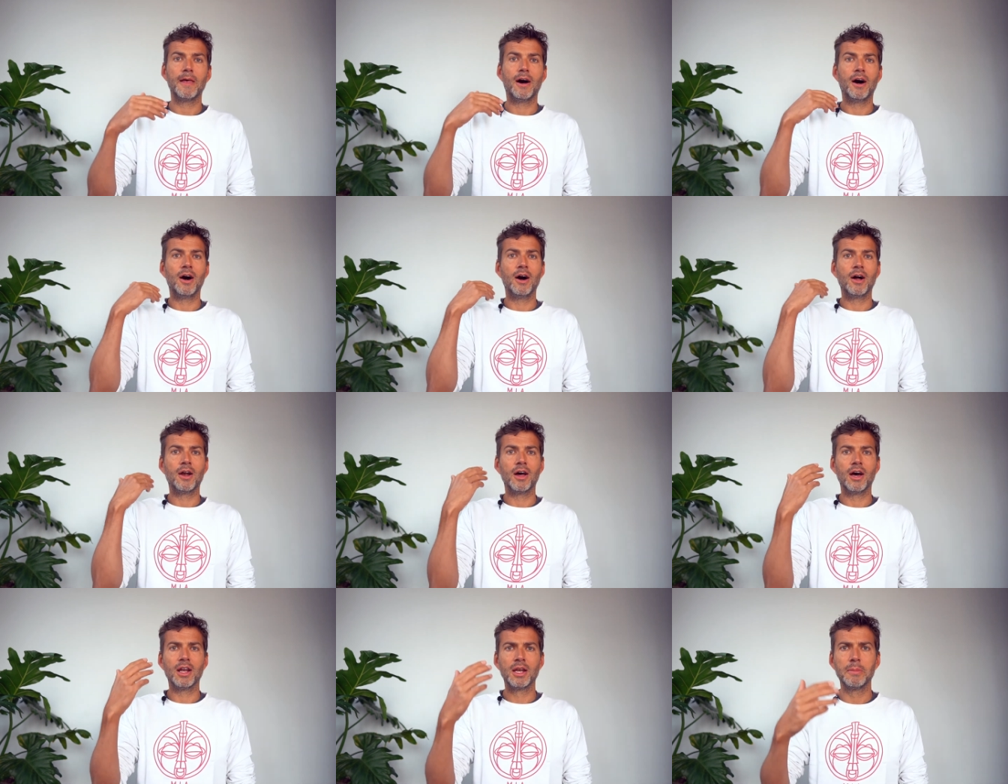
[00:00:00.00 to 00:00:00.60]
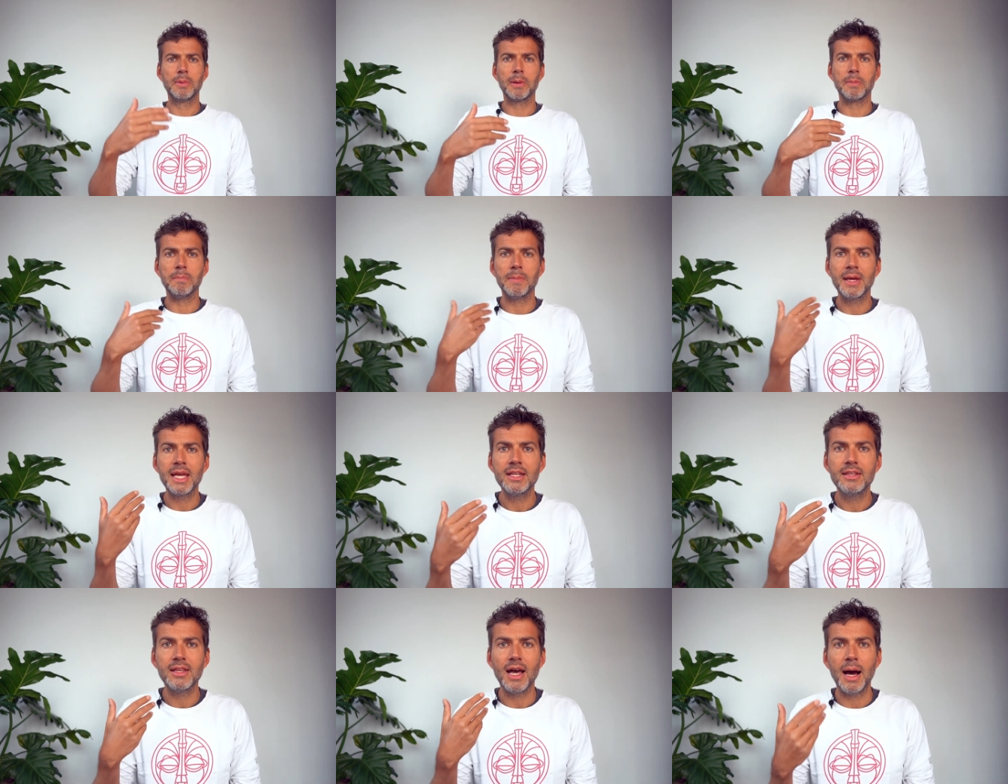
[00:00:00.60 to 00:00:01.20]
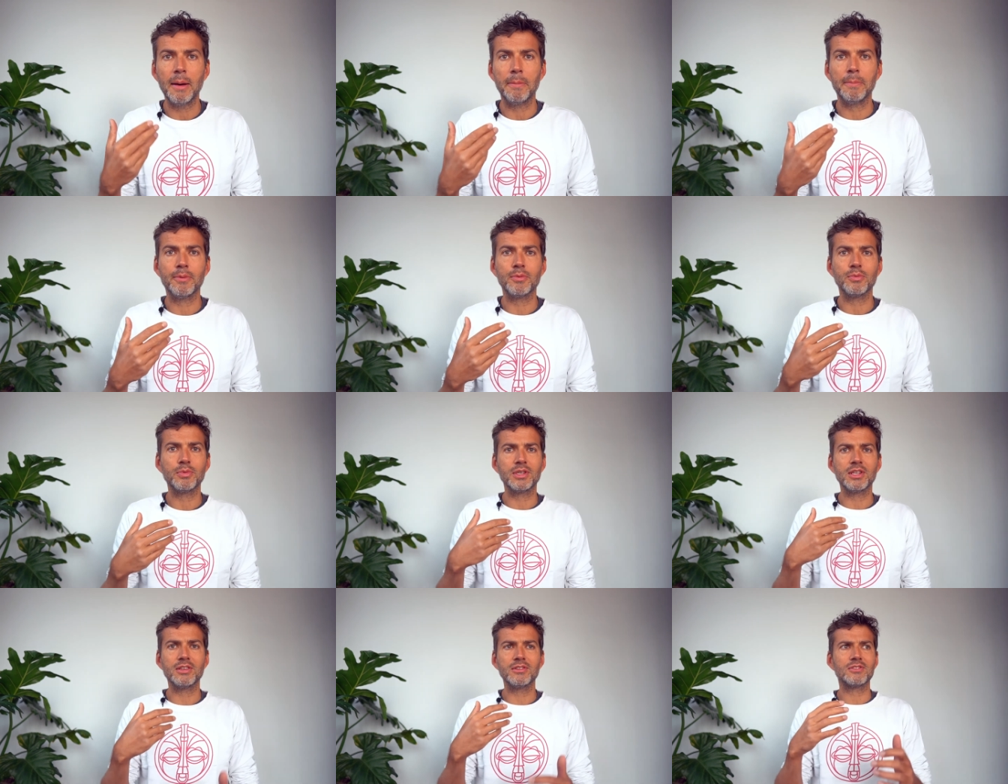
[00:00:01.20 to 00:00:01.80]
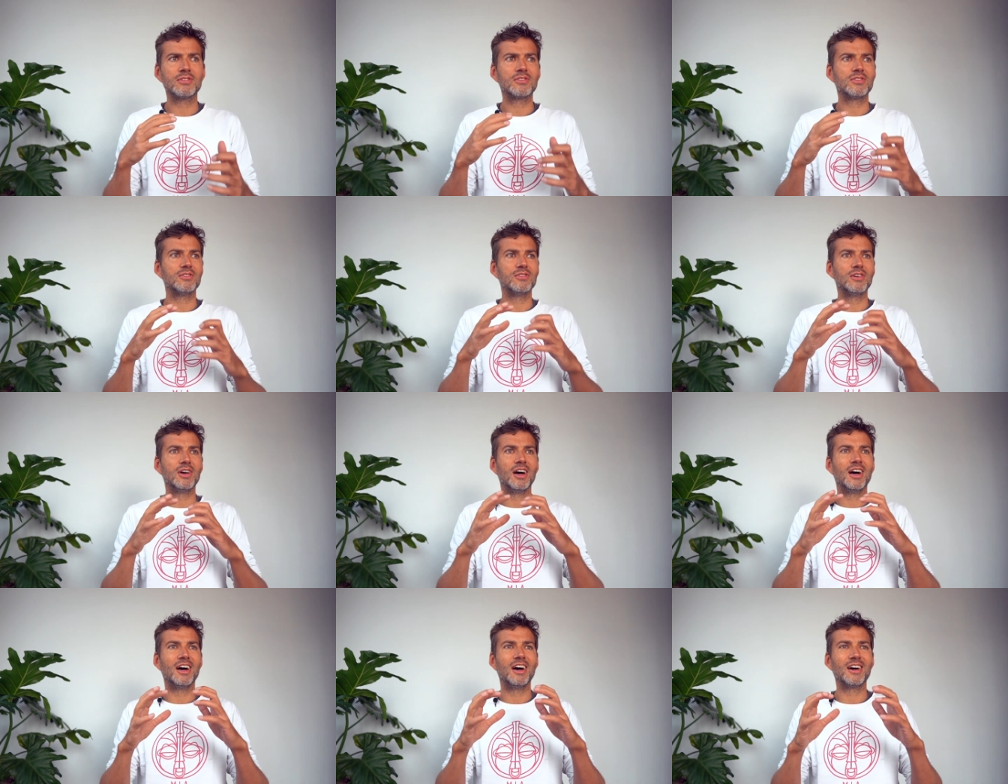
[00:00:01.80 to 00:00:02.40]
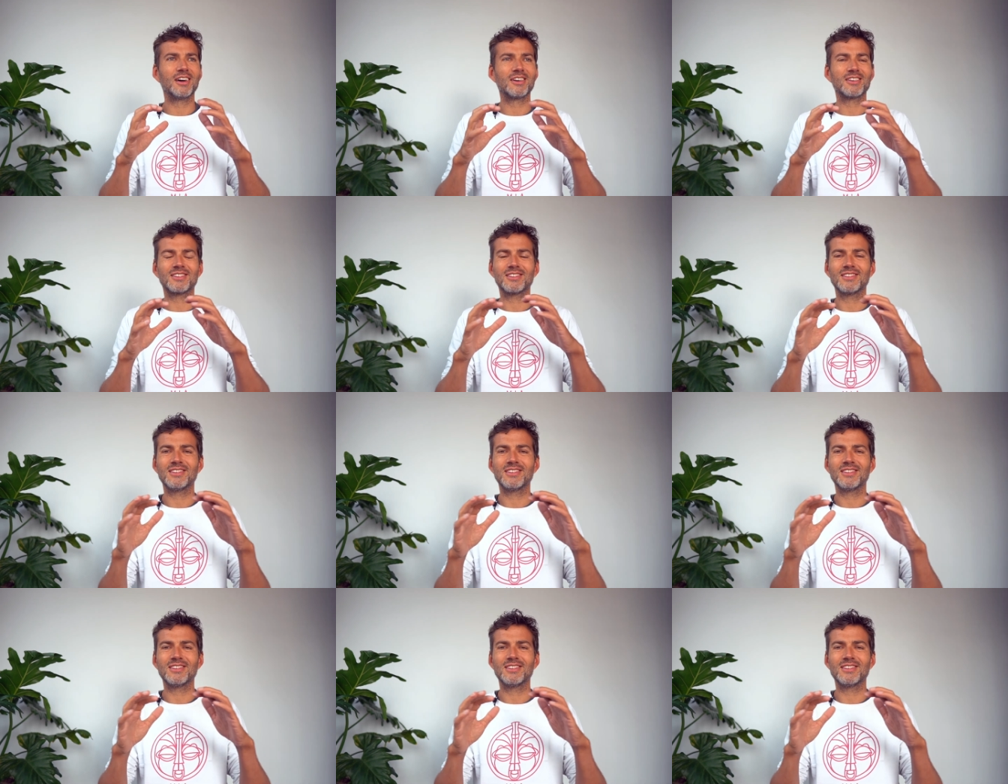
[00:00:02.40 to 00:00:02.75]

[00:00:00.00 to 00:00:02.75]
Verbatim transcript: are a little bit made up. We didn't uh,